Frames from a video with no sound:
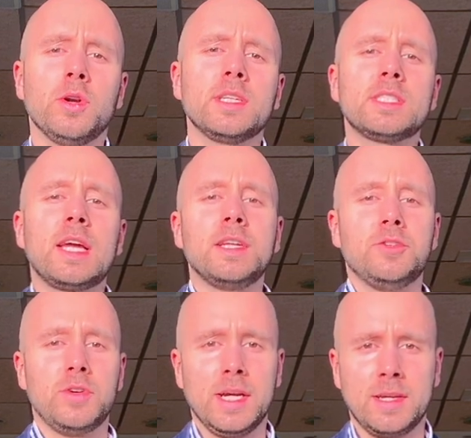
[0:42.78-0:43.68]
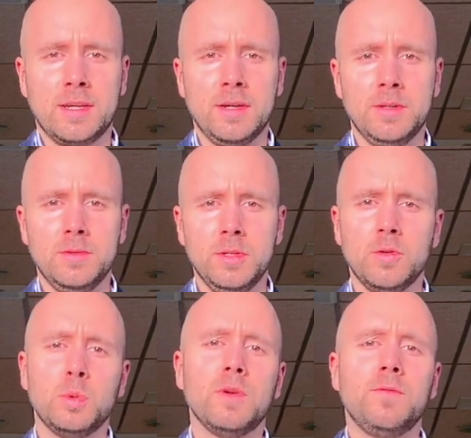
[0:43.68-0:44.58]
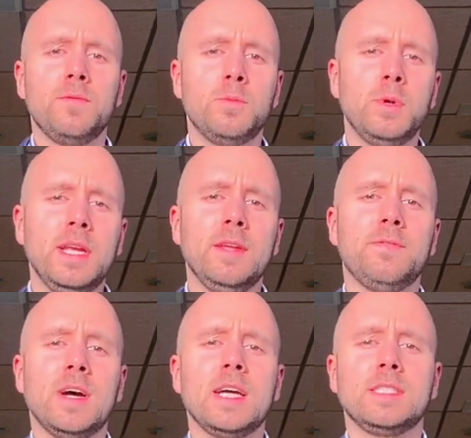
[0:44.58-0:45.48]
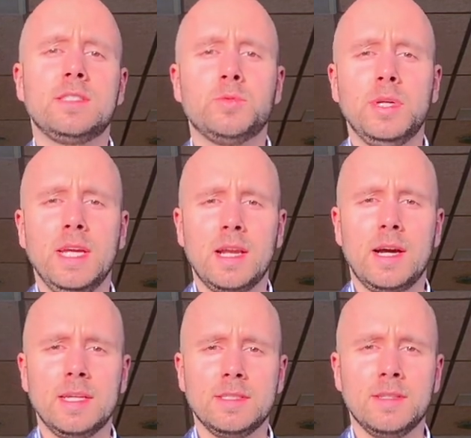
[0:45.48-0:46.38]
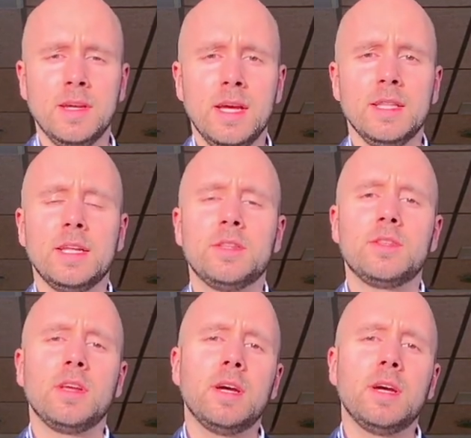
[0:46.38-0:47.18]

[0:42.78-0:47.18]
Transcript: a sand track, you will really fast realize that